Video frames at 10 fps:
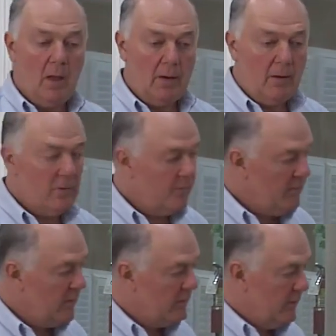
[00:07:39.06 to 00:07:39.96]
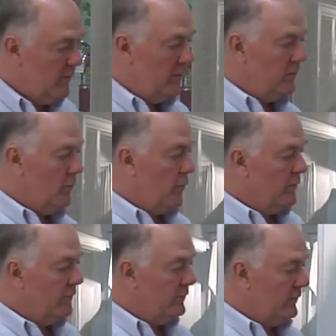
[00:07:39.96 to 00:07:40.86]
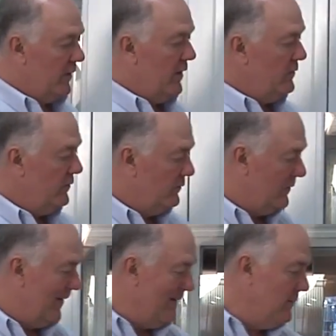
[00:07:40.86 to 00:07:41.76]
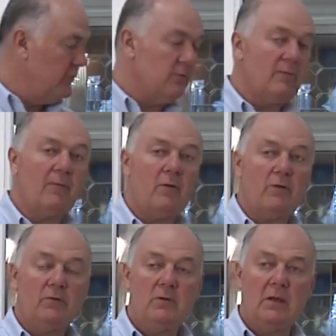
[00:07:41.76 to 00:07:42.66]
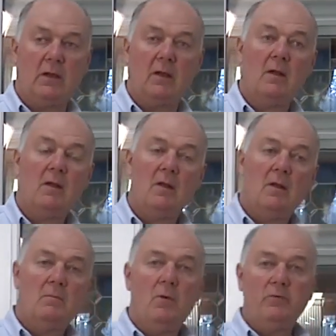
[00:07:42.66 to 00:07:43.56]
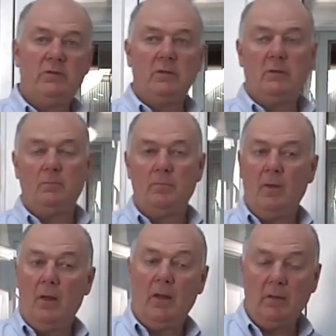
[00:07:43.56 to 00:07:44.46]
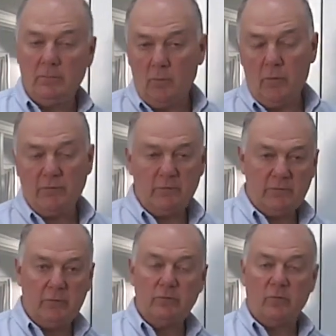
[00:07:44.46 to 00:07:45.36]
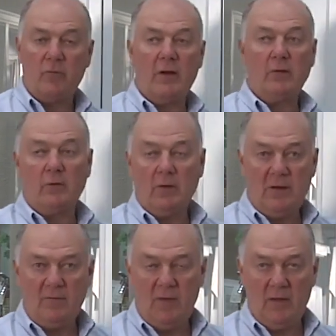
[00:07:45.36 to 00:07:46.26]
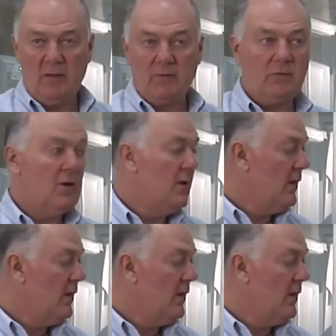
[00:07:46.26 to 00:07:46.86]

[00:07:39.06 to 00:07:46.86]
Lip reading: Another feature of these doors is the hinges. The hinges are very unique. Most doors just use a regular leaf hinge.